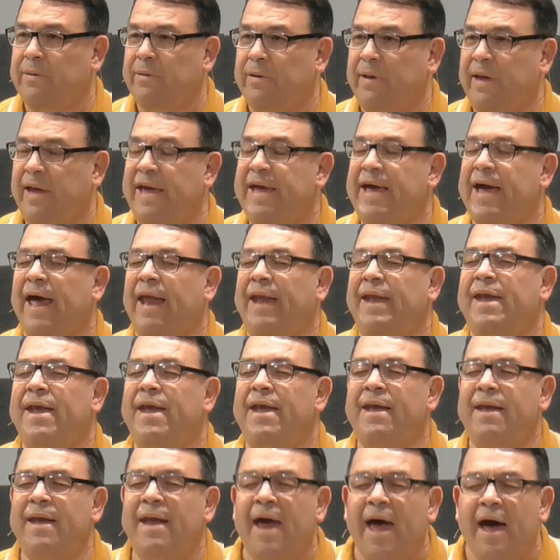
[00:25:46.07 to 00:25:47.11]
He had
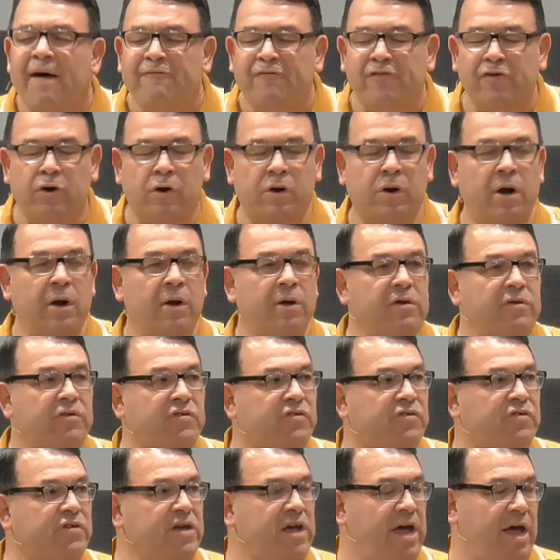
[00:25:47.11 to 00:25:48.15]
never
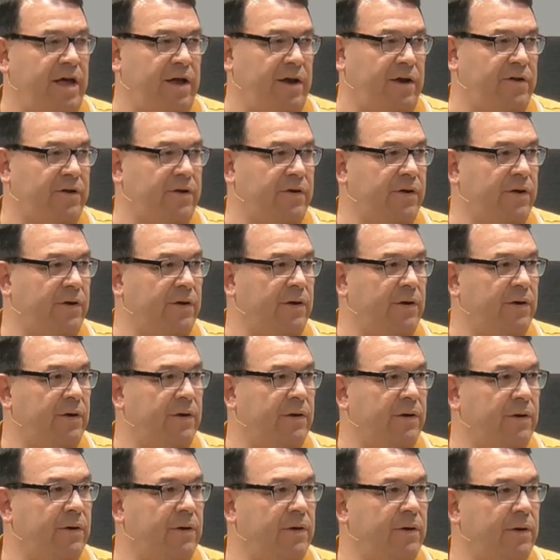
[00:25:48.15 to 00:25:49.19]
sinned.
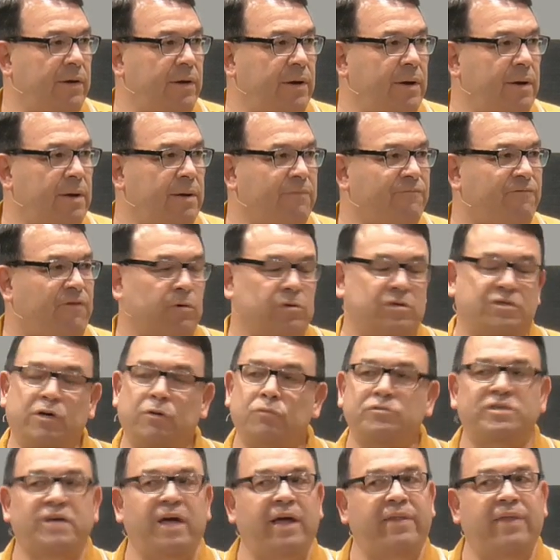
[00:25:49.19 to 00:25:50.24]
Folks, don't
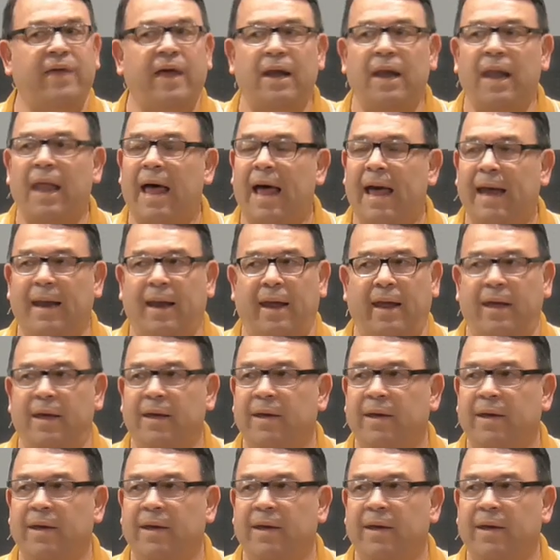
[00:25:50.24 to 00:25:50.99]
take that lightly.